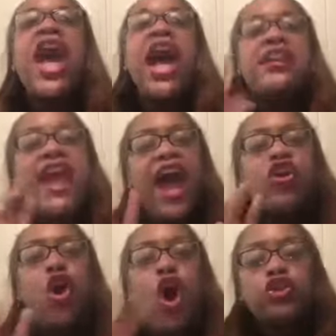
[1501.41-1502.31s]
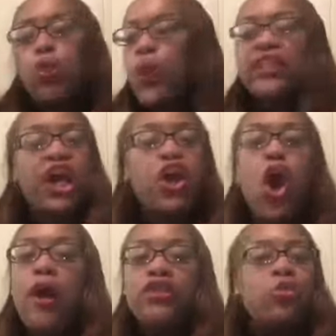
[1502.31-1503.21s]
and they're going through what they're
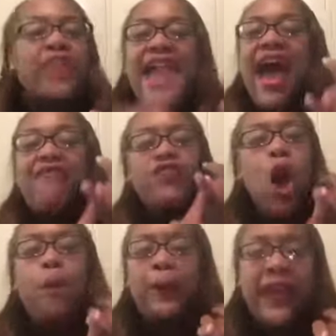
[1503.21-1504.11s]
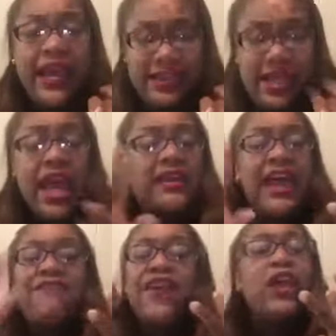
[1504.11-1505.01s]
going through. They have no peace.
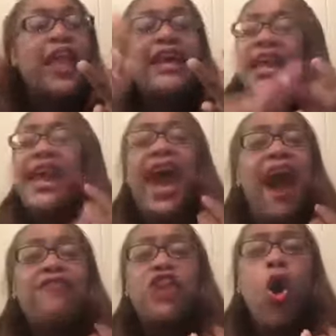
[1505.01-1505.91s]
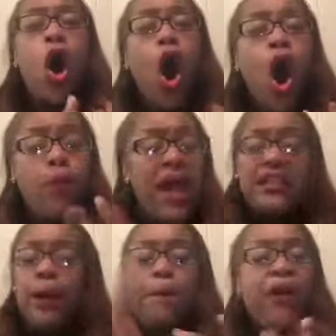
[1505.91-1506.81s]
They feel like they have no hope.
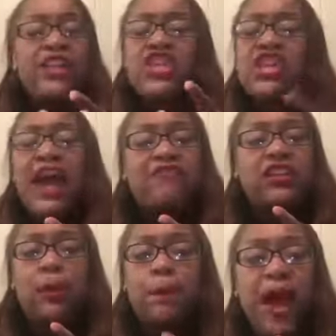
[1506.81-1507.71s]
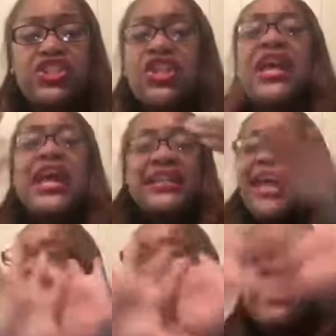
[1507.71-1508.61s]
Depression after depression. They
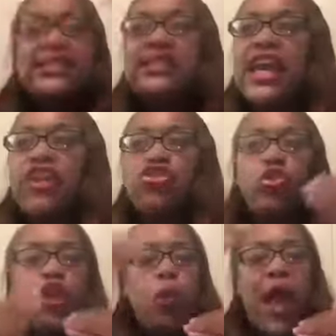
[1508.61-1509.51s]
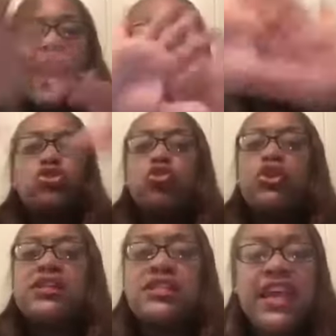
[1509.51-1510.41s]
can't see through the waves and through
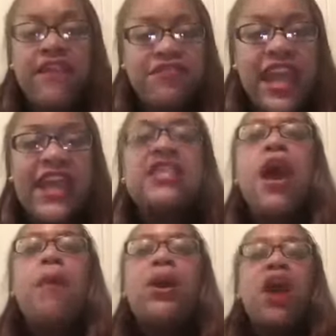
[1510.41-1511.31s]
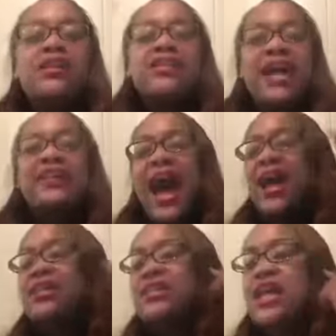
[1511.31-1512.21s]
the sea of things because they're
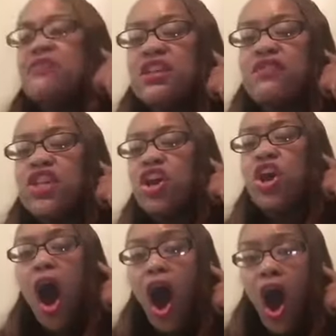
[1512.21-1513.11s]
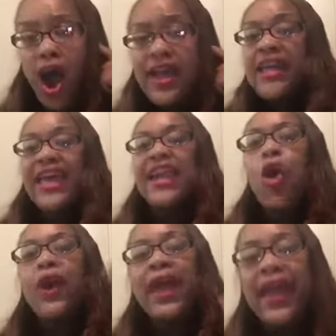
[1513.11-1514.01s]
not attentive to God. They
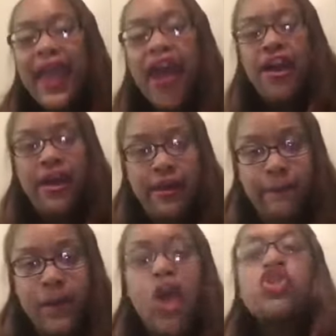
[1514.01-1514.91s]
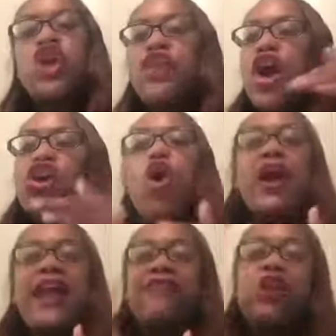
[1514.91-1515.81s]
don't hear him. So they're
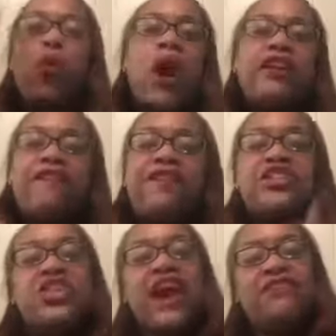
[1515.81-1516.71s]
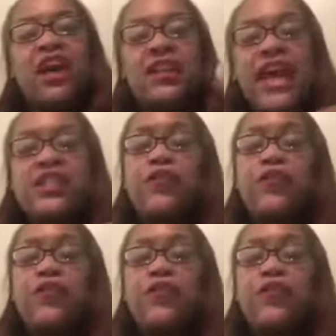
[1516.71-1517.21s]
going after one affliction after the next